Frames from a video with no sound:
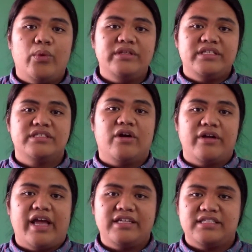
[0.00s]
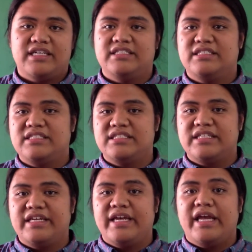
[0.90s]
What this card acts as
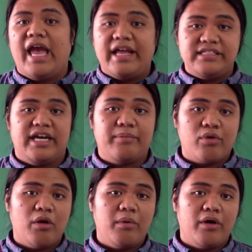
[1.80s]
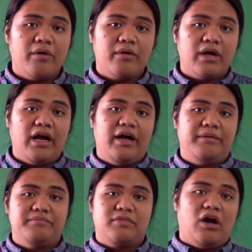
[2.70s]
is a
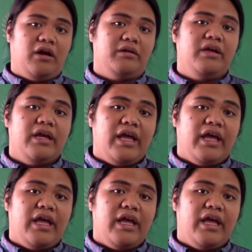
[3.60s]
anti-promo card,